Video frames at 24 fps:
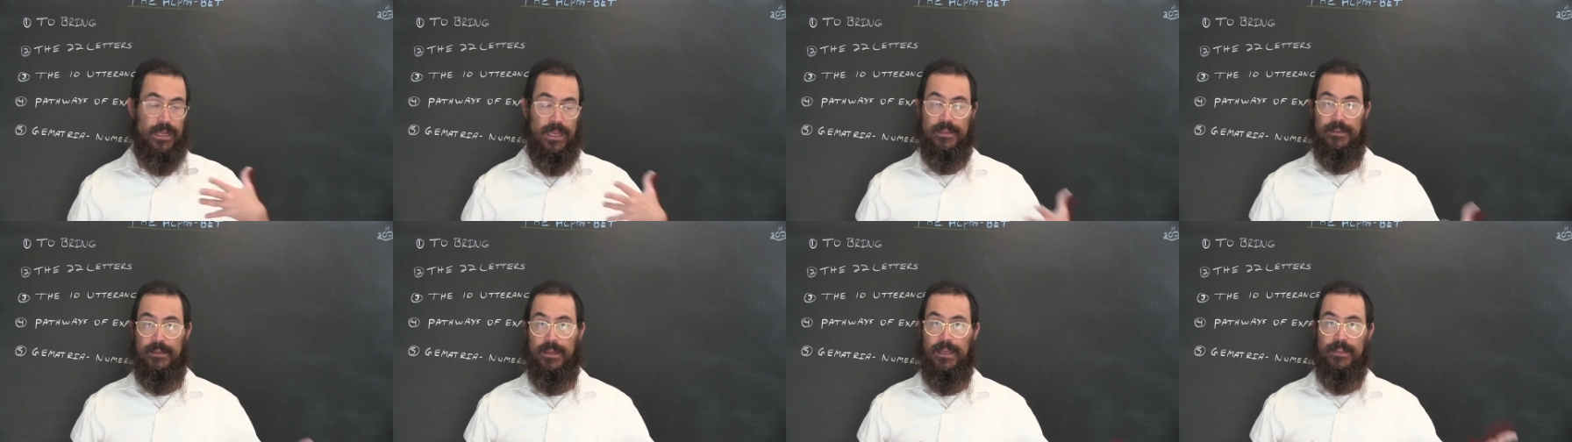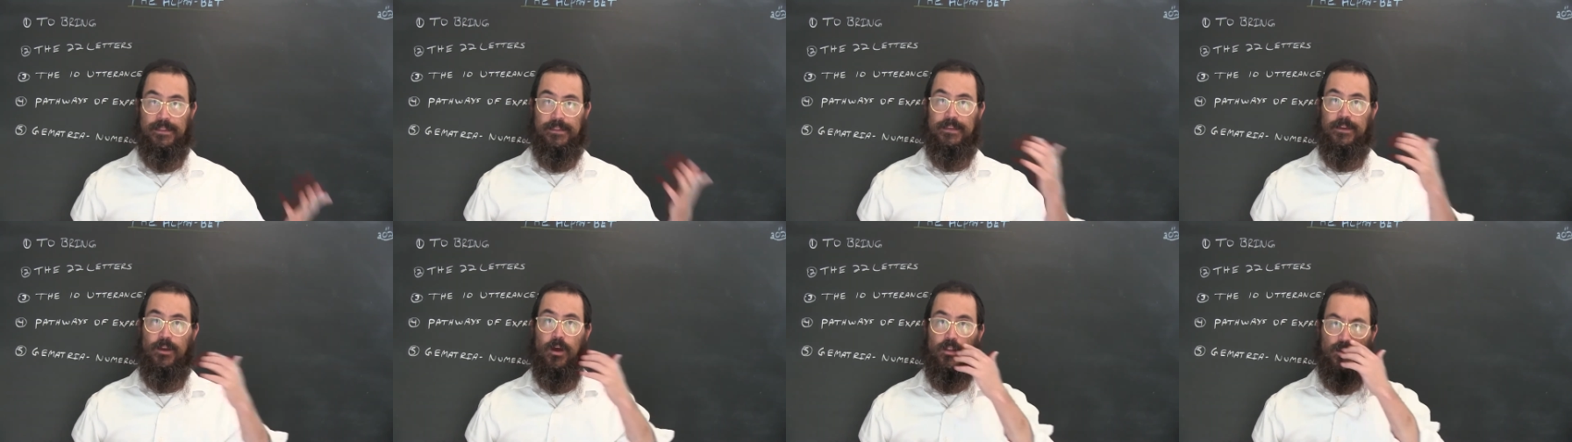and,
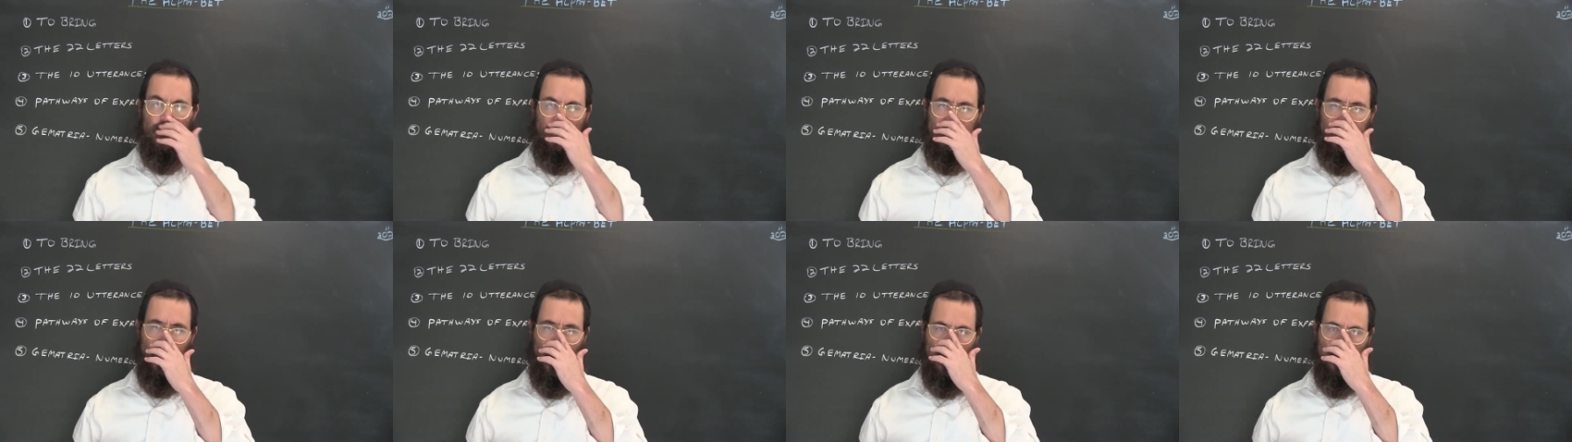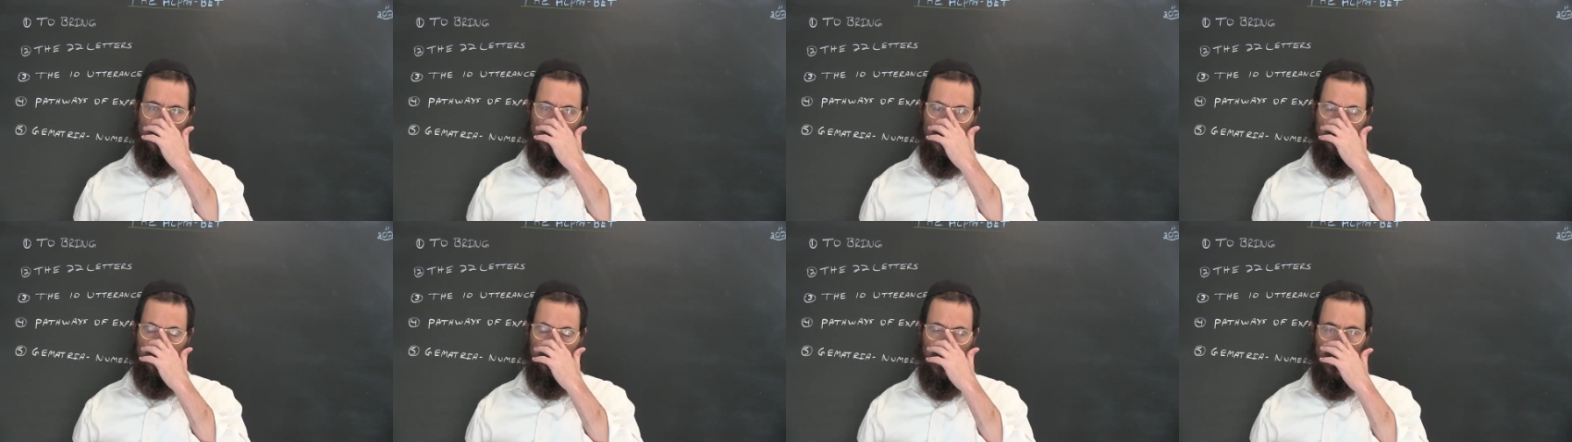and the other
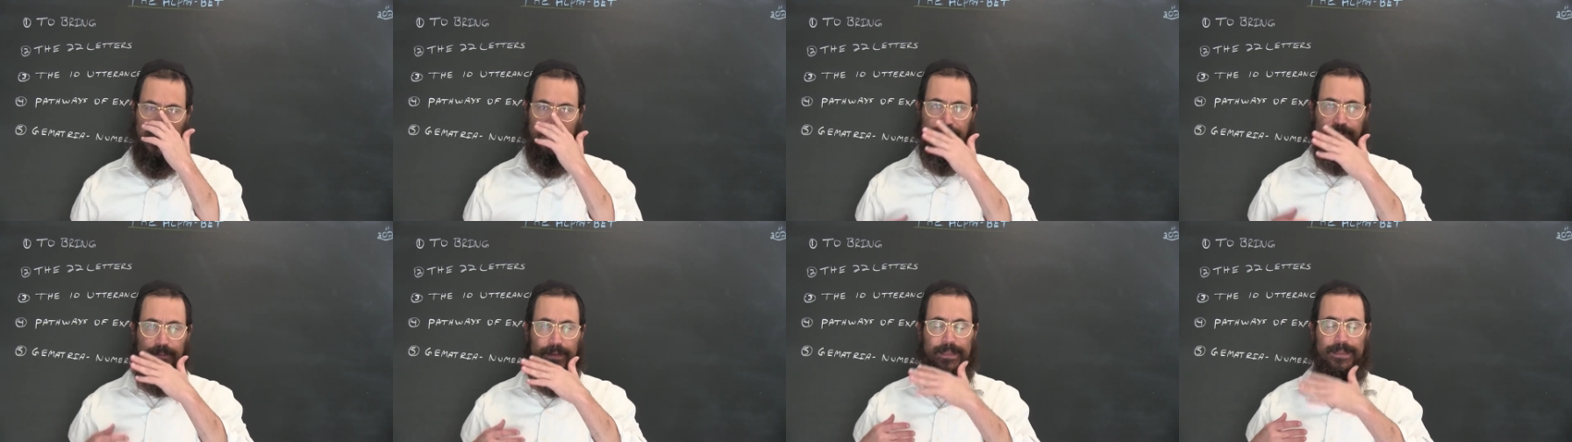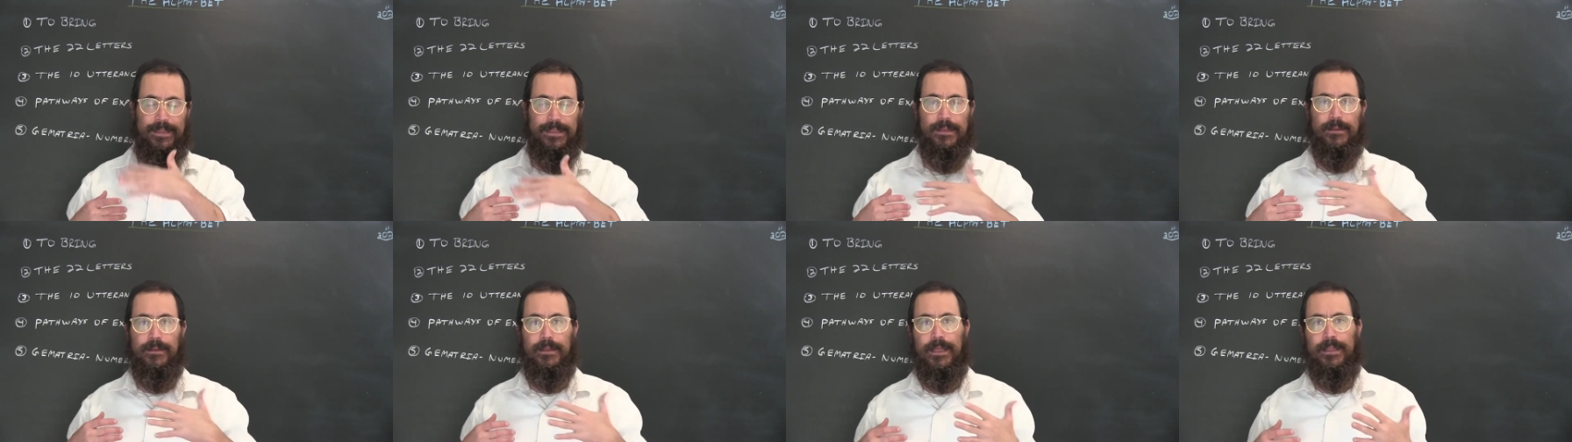forms of life
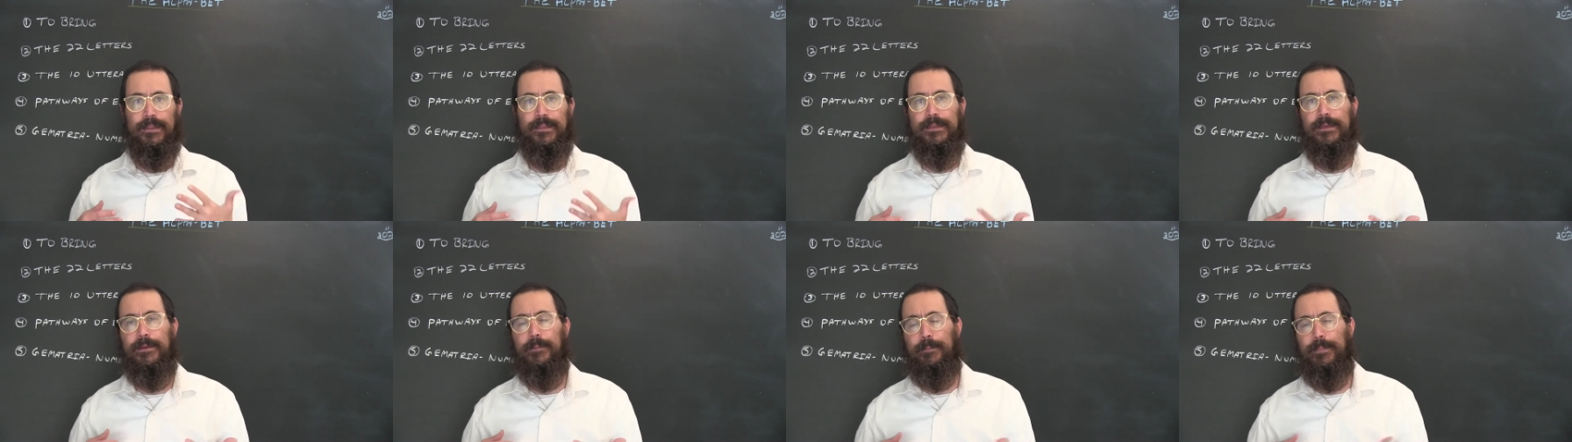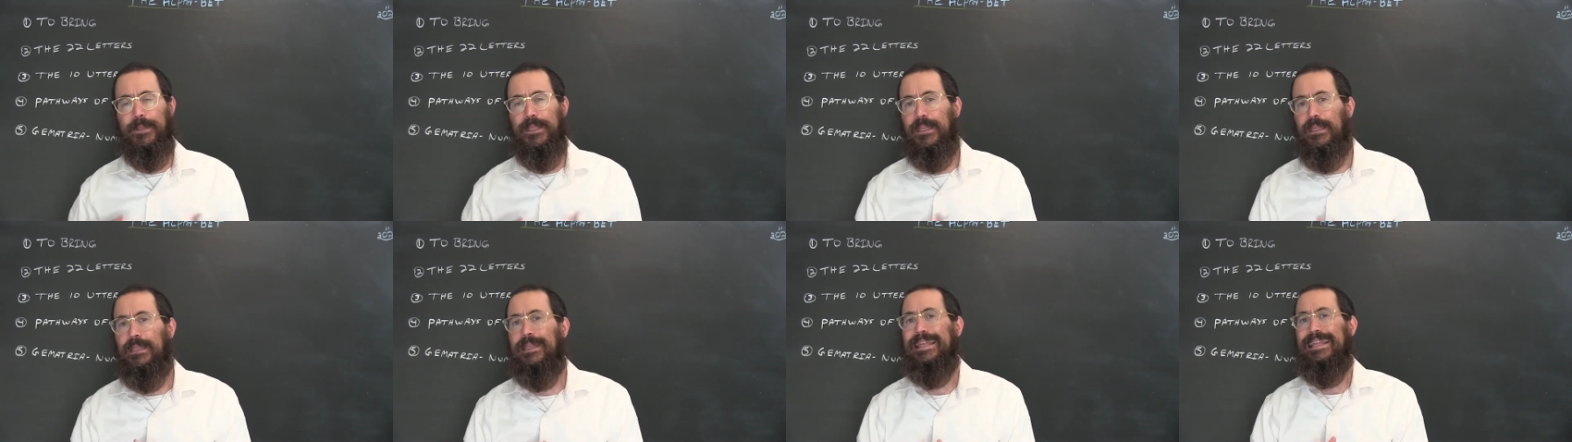in the in the
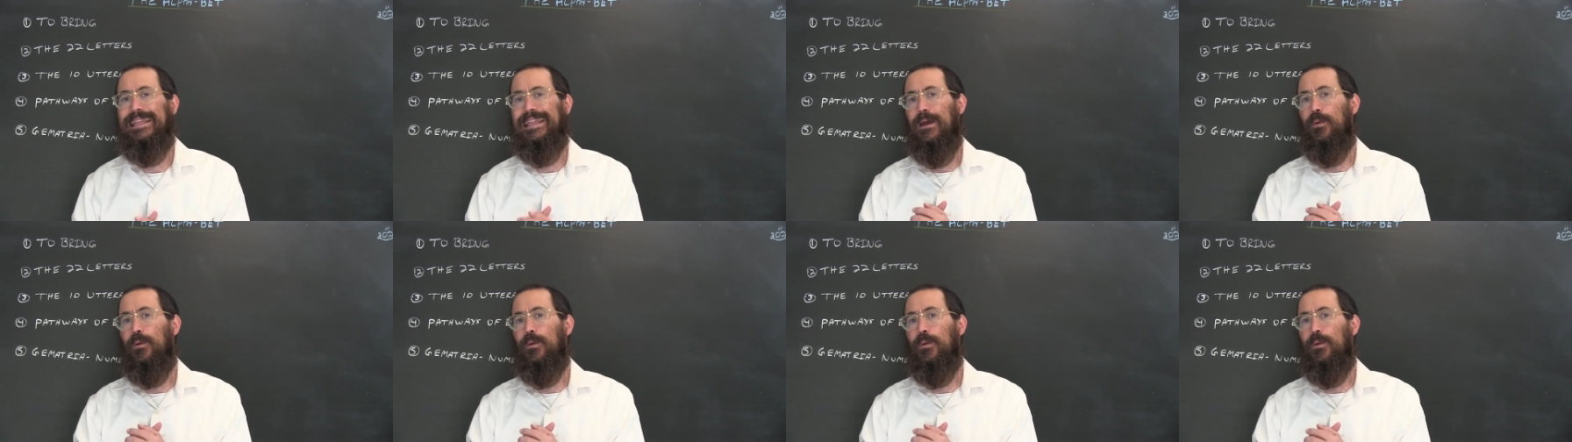ability